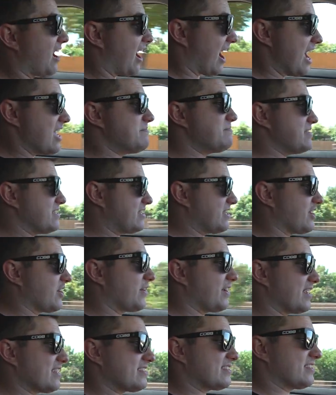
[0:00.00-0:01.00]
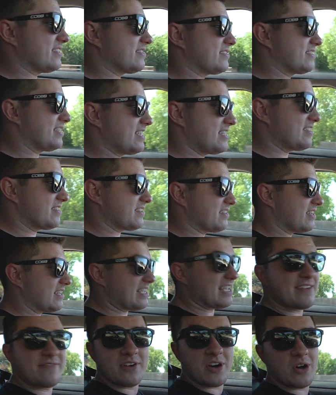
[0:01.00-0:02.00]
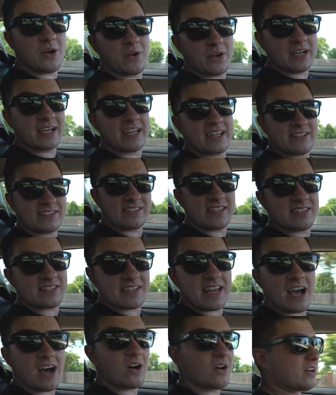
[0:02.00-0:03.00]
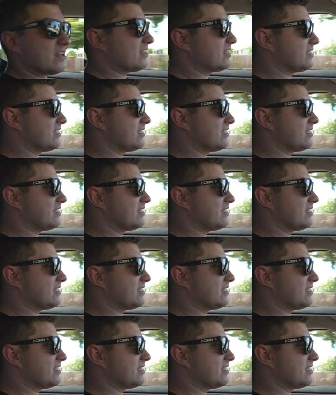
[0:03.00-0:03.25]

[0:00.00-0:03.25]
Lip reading: I'm curious to see the Evo against this now.